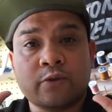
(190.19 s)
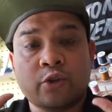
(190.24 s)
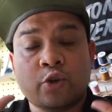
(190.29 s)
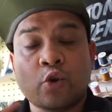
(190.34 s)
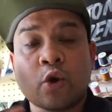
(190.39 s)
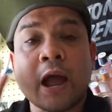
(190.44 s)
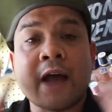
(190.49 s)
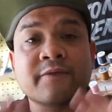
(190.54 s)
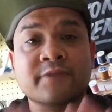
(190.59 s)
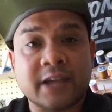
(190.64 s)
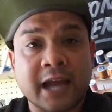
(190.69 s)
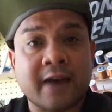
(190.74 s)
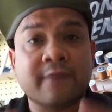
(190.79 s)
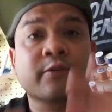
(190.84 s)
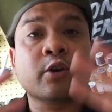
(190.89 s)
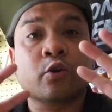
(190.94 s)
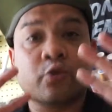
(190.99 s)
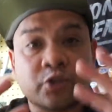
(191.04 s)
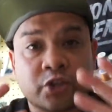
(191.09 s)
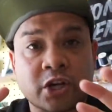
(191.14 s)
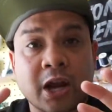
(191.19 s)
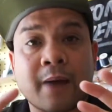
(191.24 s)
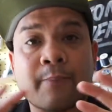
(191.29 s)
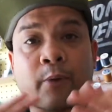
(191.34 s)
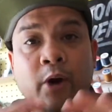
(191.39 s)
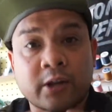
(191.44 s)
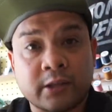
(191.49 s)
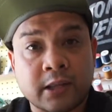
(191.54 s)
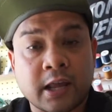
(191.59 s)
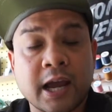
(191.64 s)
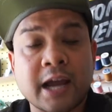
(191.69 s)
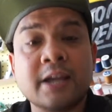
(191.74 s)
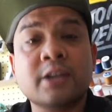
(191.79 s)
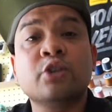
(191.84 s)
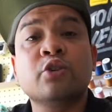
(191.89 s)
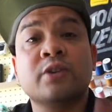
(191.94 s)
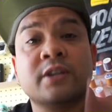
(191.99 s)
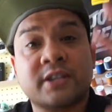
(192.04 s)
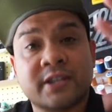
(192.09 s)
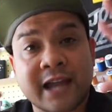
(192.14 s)
You have to have your own shop online.
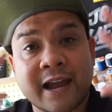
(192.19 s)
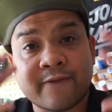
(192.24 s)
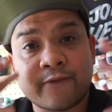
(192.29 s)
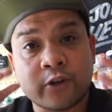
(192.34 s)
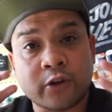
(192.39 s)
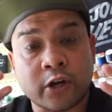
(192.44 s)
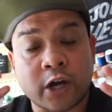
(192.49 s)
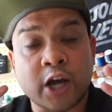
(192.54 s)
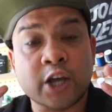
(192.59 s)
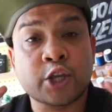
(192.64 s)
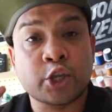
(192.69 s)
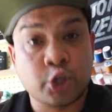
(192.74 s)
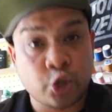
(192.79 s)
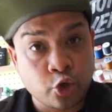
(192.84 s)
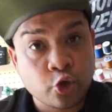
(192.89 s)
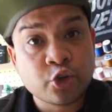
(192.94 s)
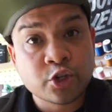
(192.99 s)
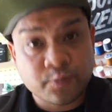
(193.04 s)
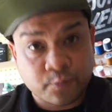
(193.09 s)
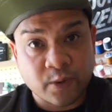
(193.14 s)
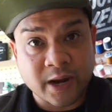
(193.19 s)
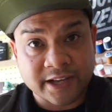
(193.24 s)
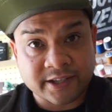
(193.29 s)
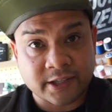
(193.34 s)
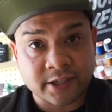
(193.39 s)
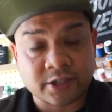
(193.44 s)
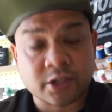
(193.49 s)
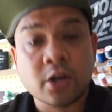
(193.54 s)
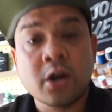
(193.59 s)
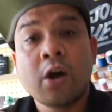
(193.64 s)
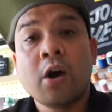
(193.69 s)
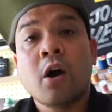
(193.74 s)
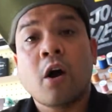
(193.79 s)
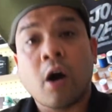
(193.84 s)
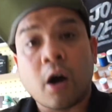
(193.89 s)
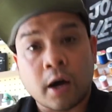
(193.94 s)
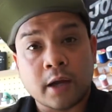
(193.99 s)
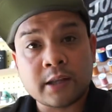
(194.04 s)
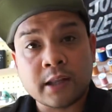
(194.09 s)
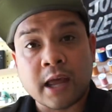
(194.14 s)
You need to have your, a huge presence
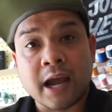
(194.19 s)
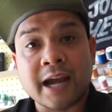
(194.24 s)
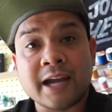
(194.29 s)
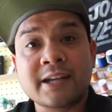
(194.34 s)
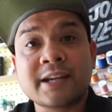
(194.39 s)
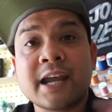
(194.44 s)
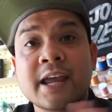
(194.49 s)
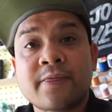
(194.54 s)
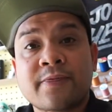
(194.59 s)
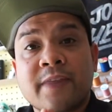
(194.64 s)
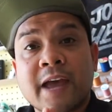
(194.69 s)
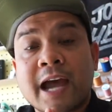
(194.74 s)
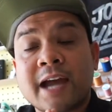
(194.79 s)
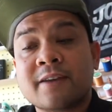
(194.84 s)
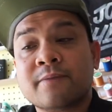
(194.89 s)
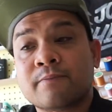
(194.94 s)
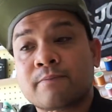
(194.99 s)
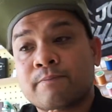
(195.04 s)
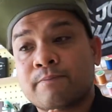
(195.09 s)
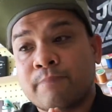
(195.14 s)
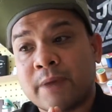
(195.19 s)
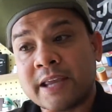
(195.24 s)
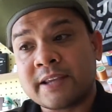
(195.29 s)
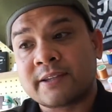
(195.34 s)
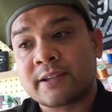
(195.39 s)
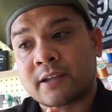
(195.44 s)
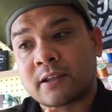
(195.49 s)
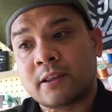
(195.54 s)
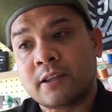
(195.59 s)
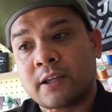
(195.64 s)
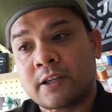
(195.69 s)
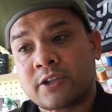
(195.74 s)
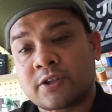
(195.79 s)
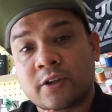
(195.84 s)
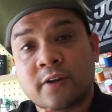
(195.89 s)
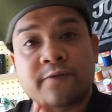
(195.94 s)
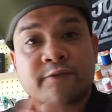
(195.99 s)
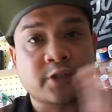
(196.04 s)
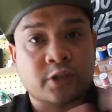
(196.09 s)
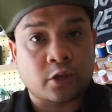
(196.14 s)
online, and that basically
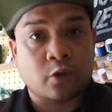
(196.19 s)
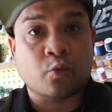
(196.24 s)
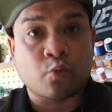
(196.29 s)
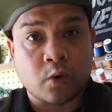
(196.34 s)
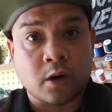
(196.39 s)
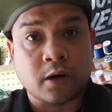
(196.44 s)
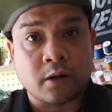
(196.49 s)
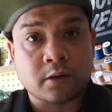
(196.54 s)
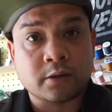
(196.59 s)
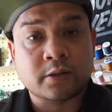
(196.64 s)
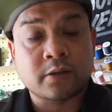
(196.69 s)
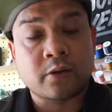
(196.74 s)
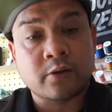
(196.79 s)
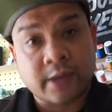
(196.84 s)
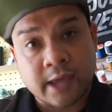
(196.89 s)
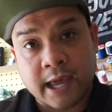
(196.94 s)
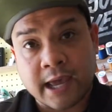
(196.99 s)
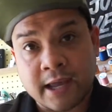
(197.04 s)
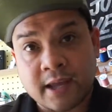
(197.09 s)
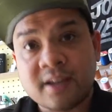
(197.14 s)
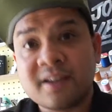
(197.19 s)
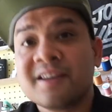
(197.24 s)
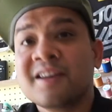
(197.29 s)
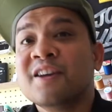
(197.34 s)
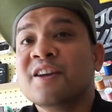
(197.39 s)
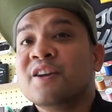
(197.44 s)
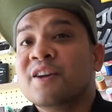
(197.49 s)
serves to the world. Okay.